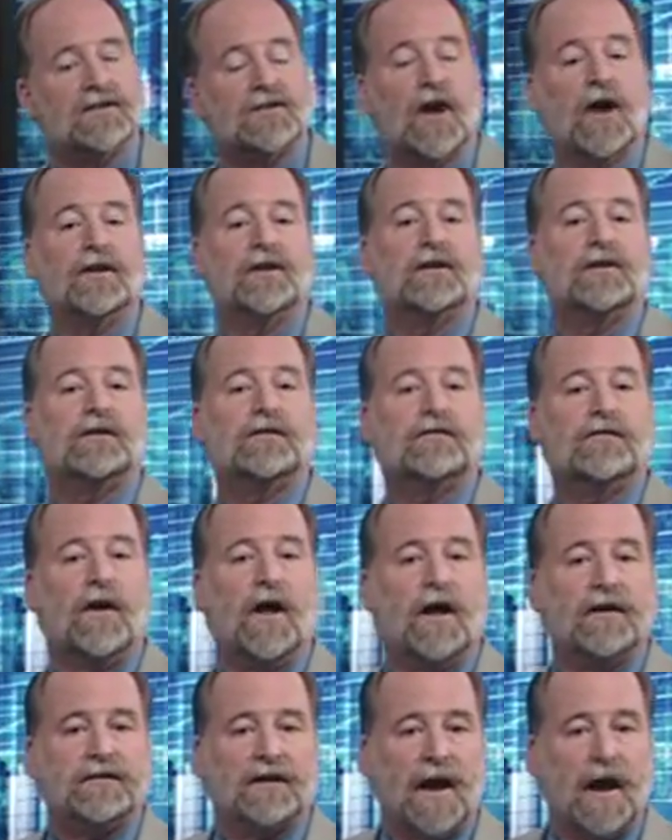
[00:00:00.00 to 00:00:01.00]
on the
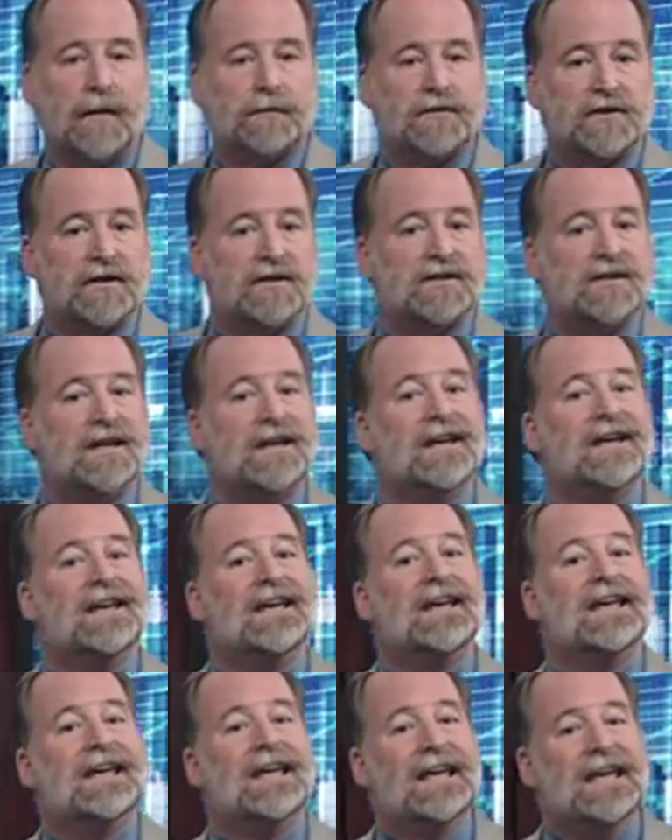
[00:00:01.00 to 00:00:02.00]
default options
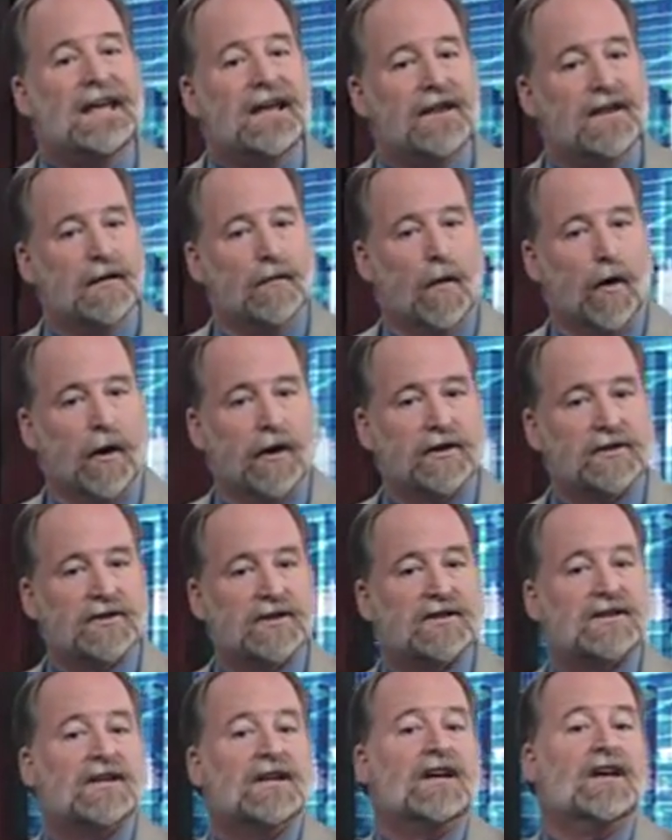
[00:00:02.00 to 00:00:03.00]
in the
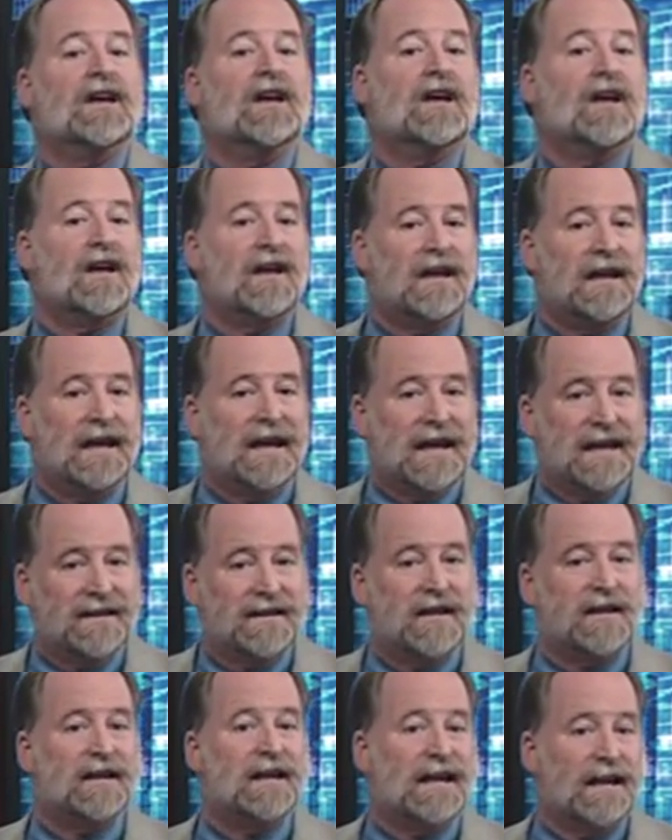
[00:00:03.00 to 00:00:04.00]
mortgages
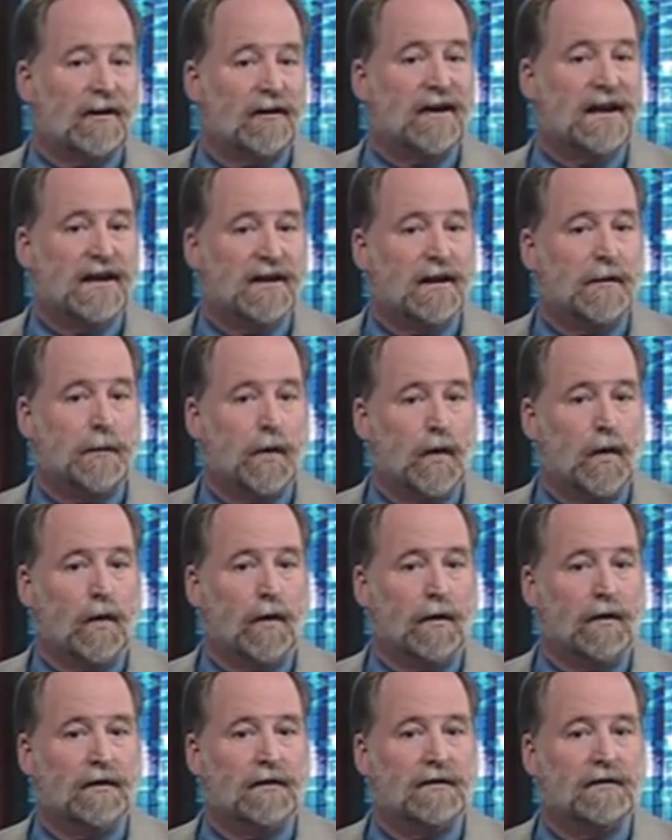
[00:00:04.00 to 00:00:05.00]
that are in the
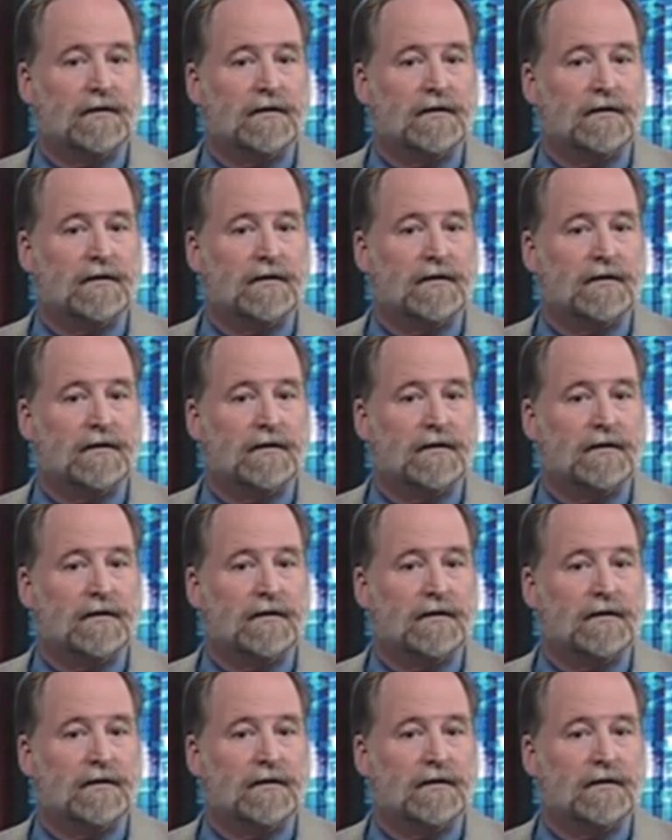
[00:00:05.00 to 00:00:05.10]
pool.